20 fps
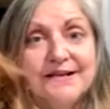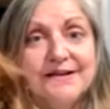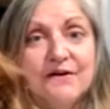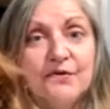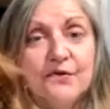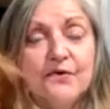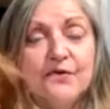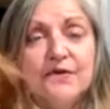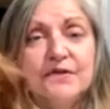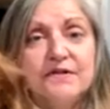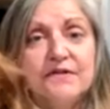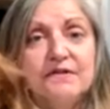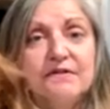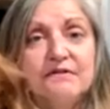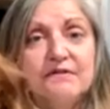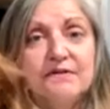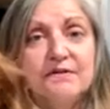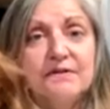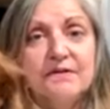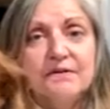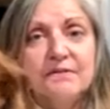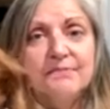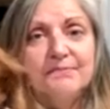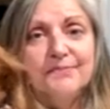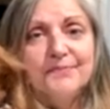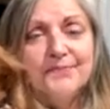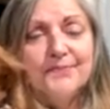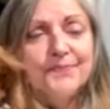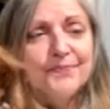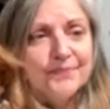other than,
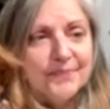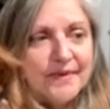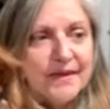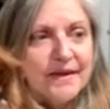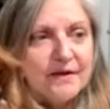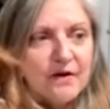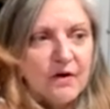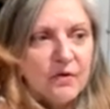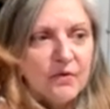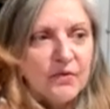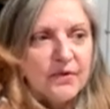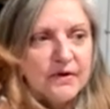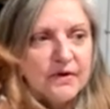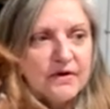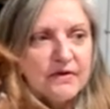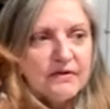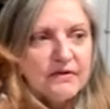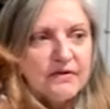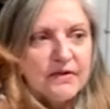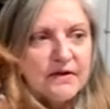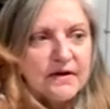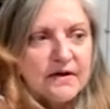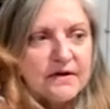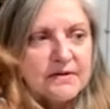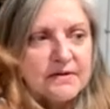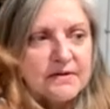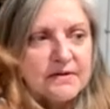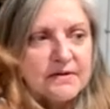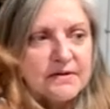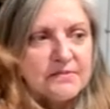you know, the
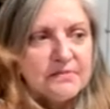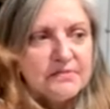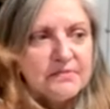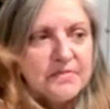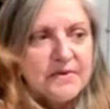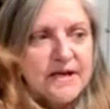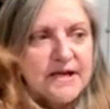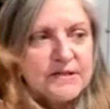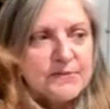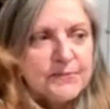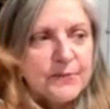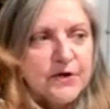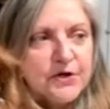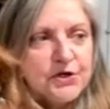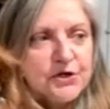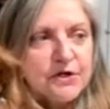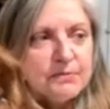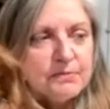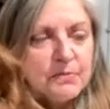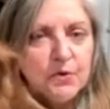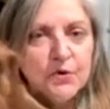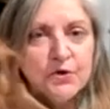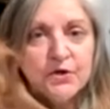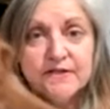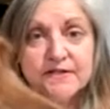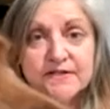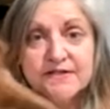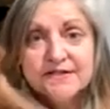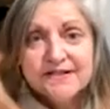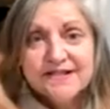aspiration pneumonia
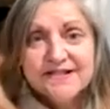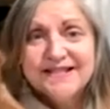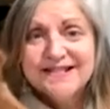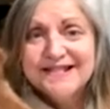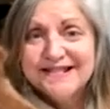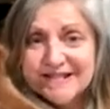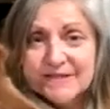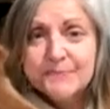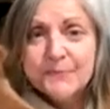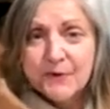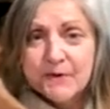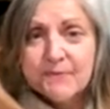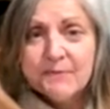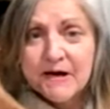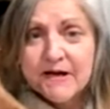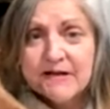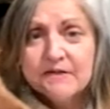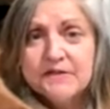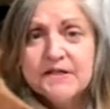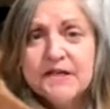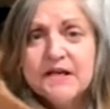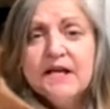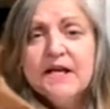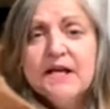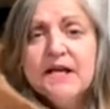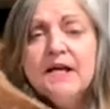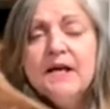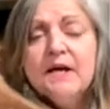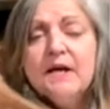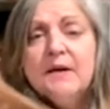incidence, it is pretty mild.
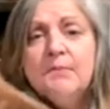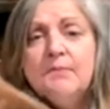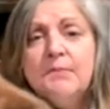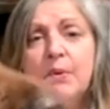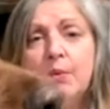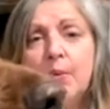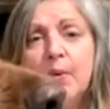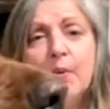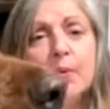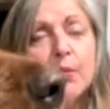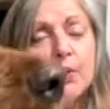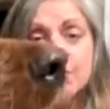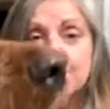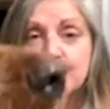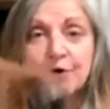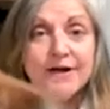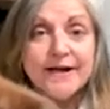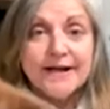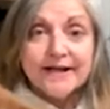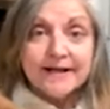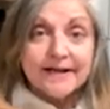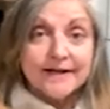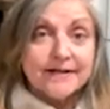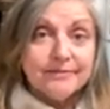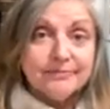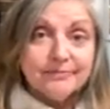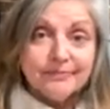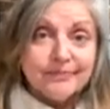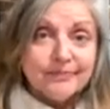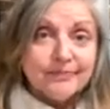But we weren't treating it
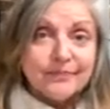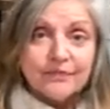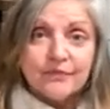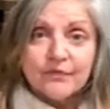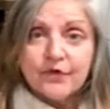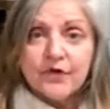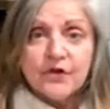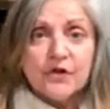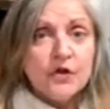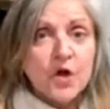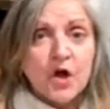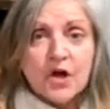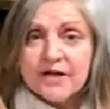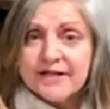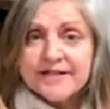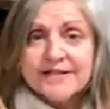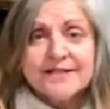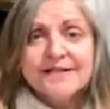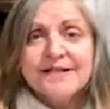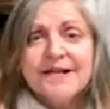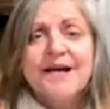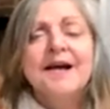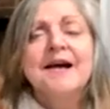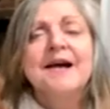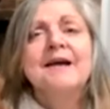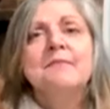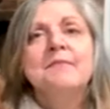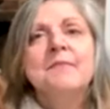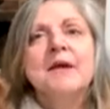for the longest time,